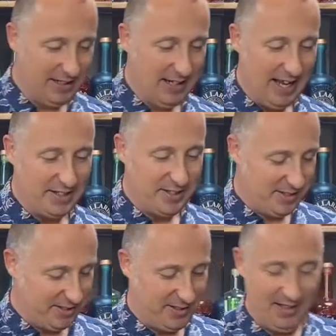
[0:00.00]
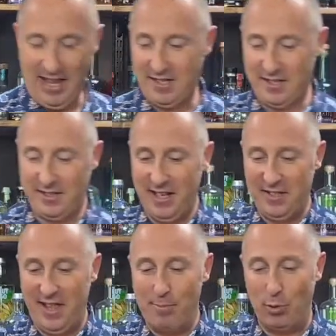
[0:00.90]
Let's
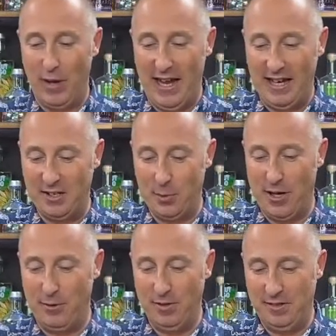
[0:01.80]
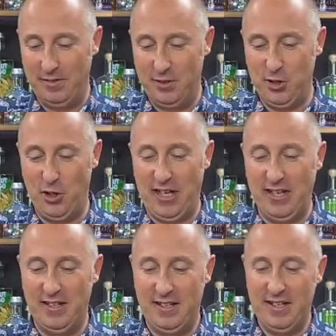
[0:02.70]
dump all that in as well. Sod it.
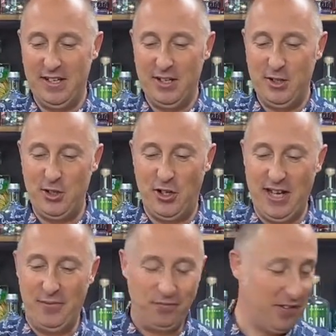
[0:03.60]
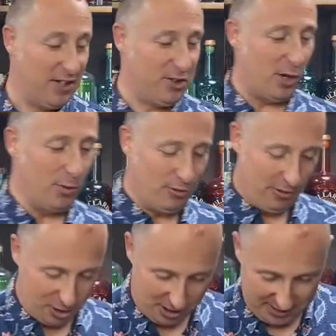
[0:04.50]
Sod it. Top with
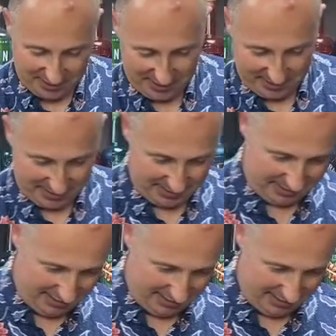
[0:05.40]
crushed ice.